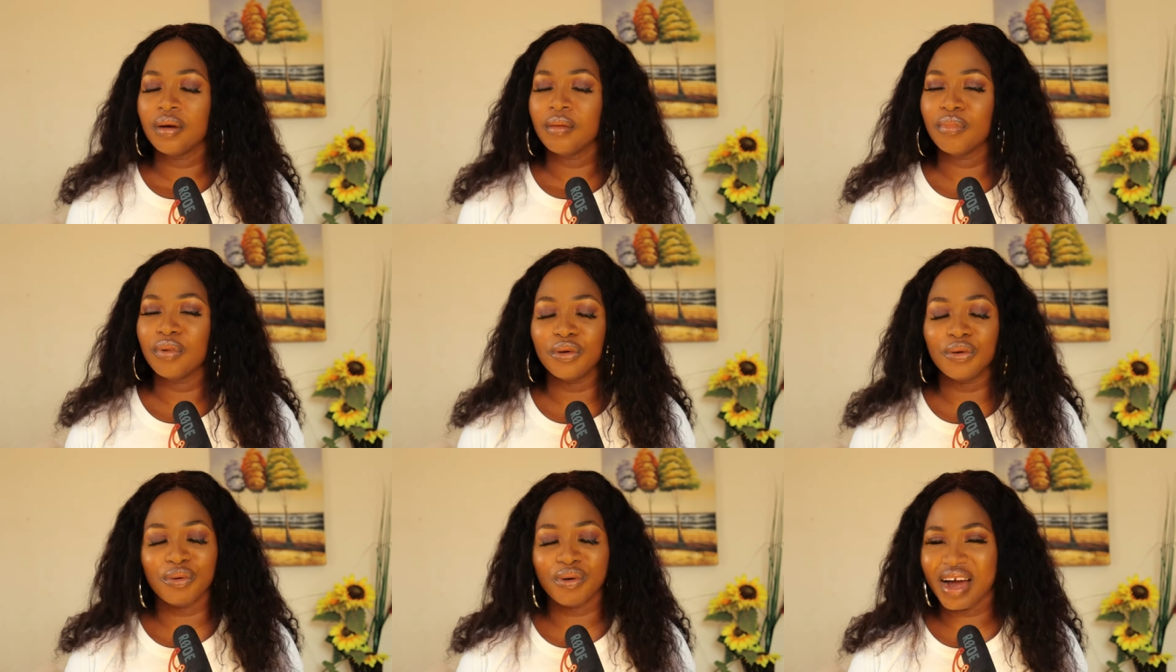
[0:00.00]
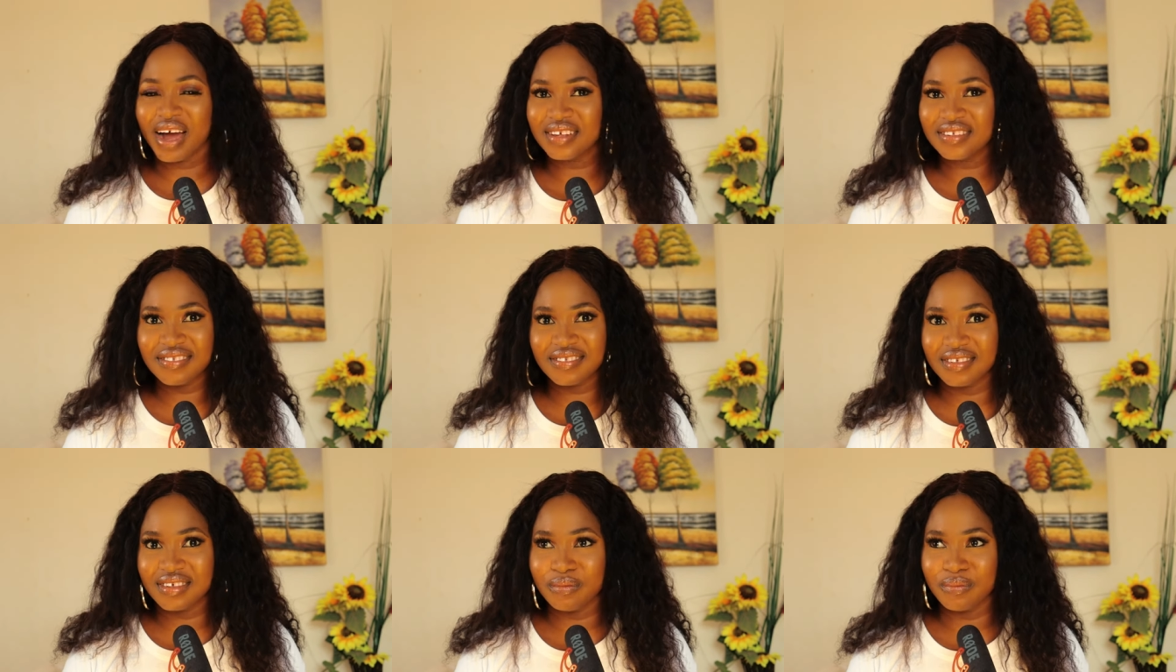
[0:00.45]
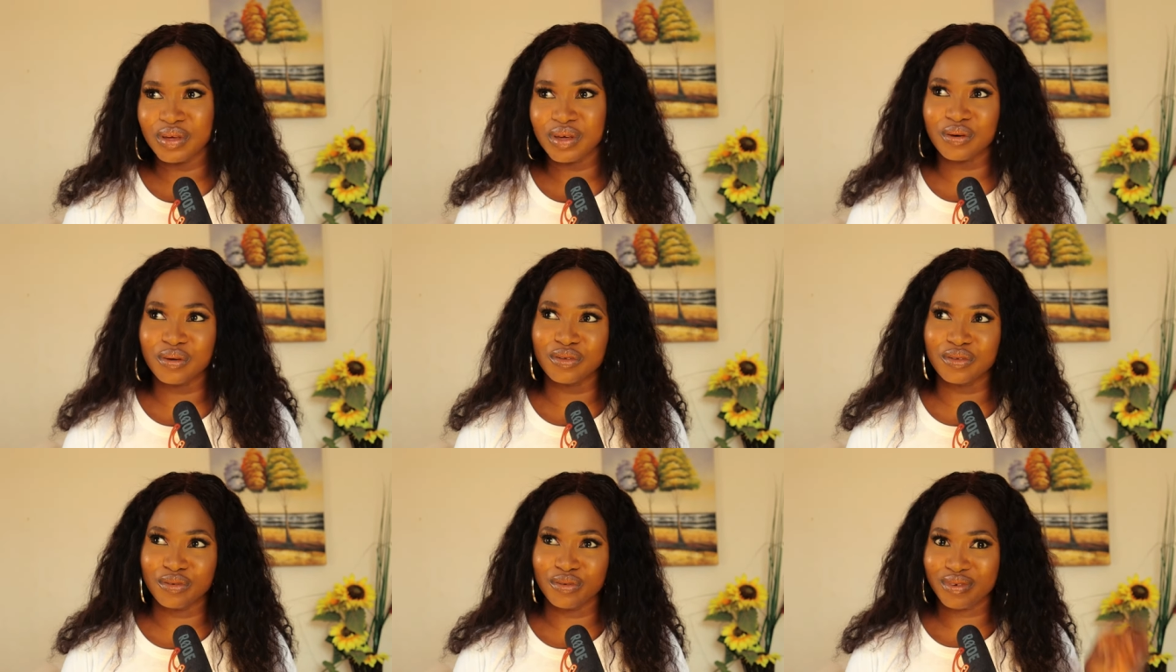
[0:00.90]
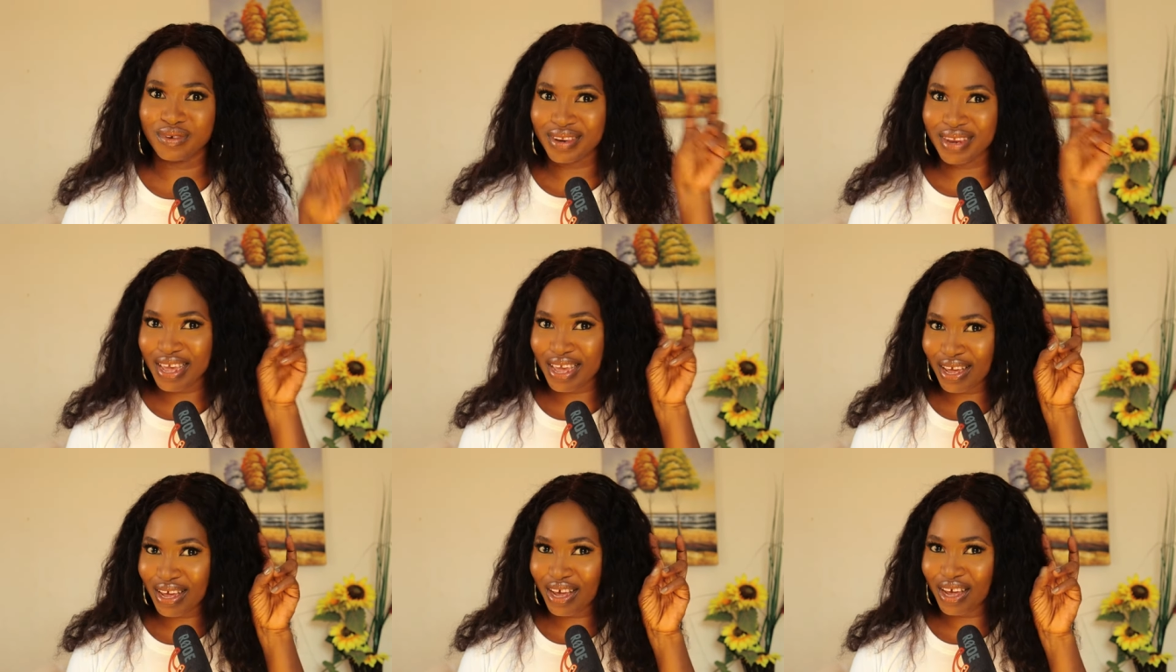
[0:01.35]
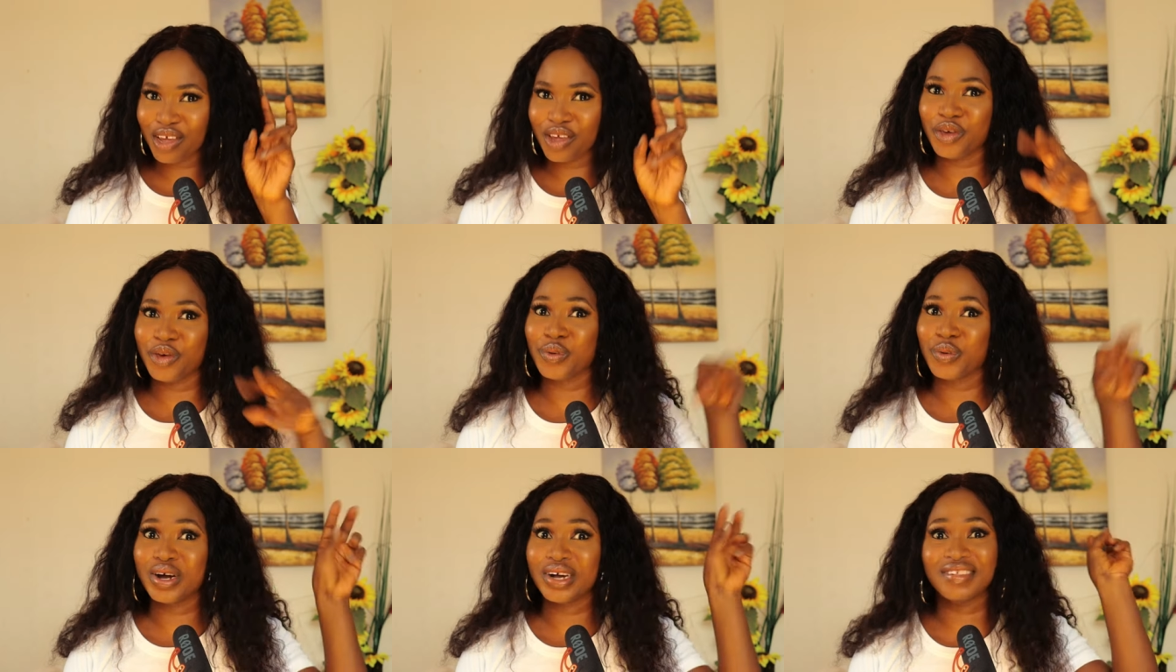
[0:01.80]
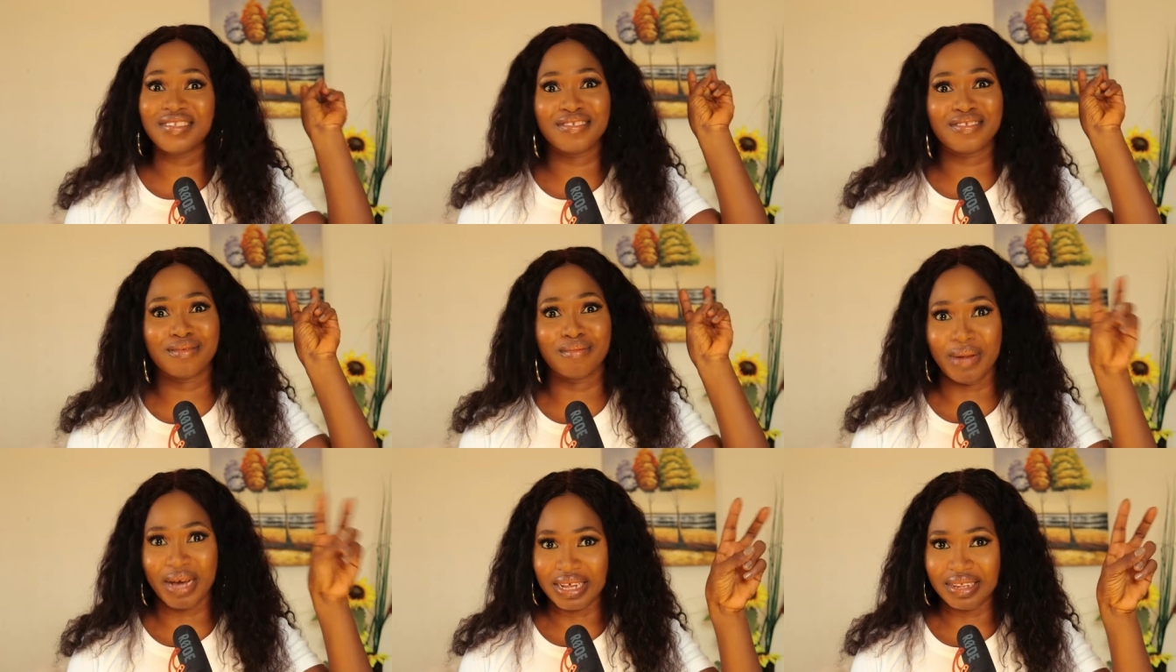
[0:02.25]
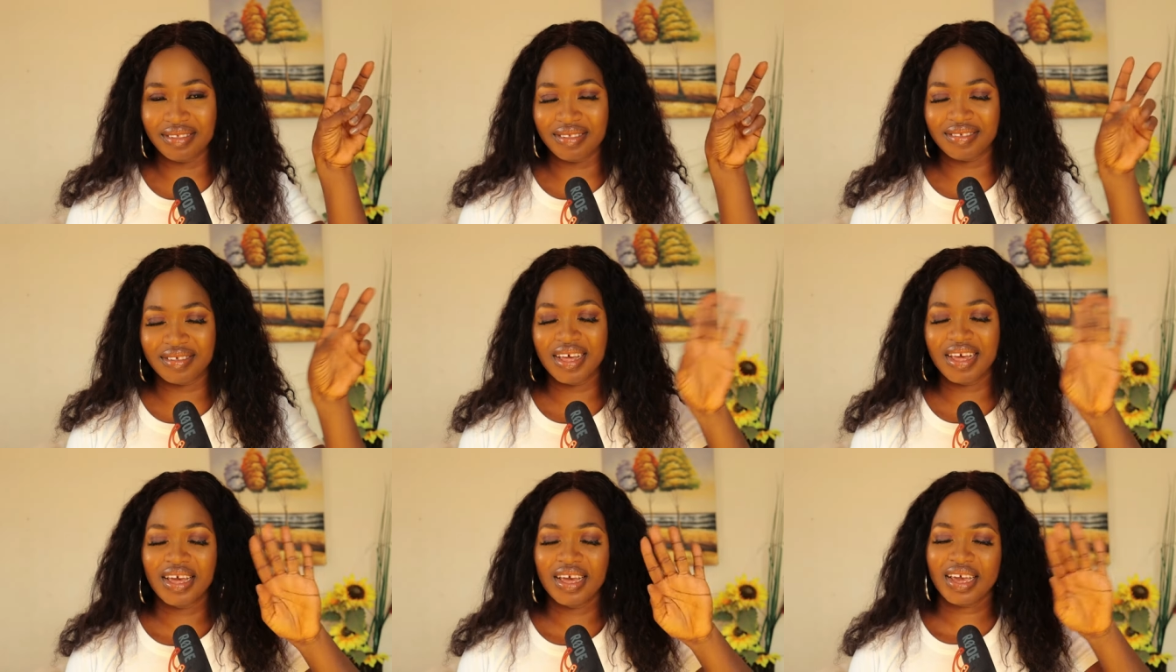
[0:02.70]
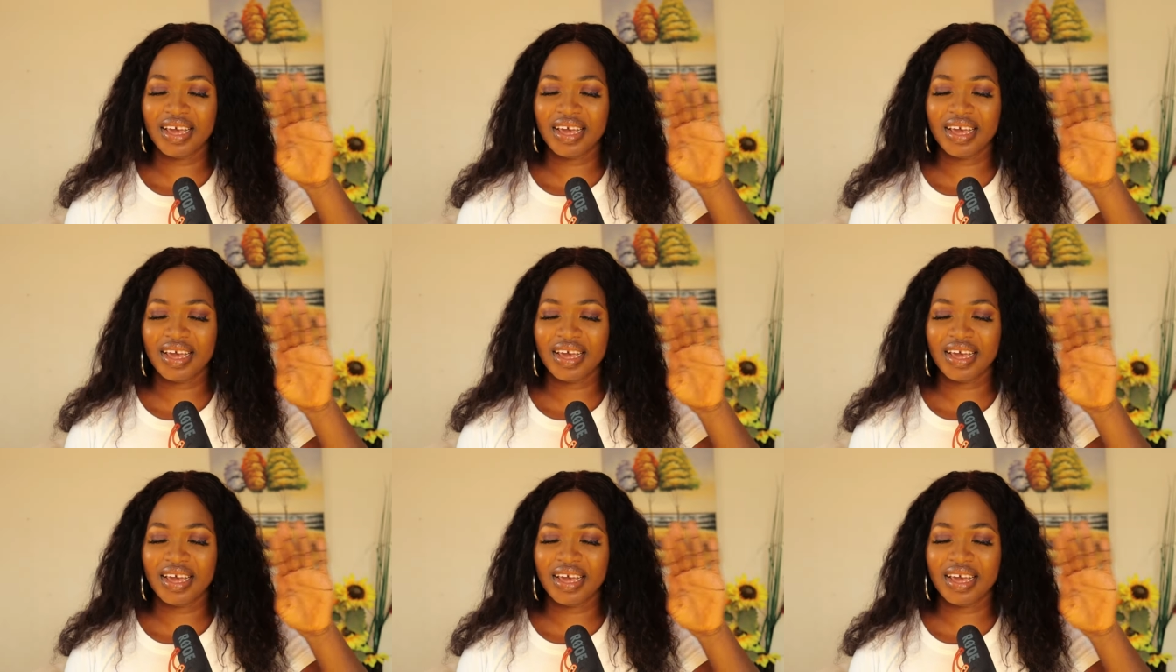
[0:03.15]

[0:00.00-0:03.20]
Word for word: but you can't see because you think you are smart.